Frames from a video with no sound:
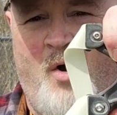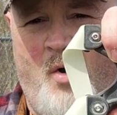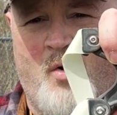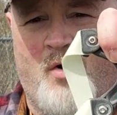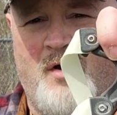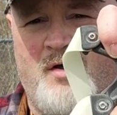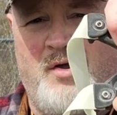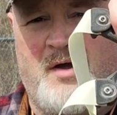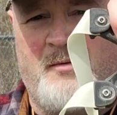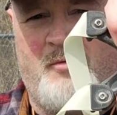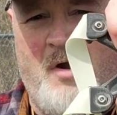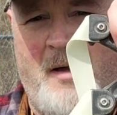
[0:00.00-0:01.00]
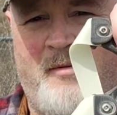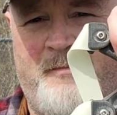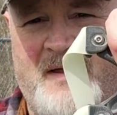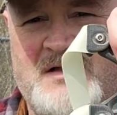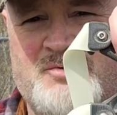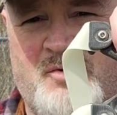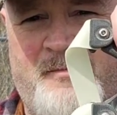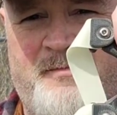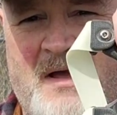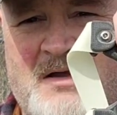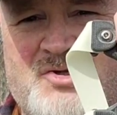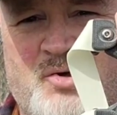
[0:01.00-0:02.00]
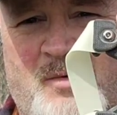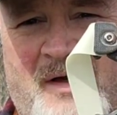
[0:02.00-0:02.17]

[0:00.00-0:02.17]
Or you can grab a pinch grip and shoot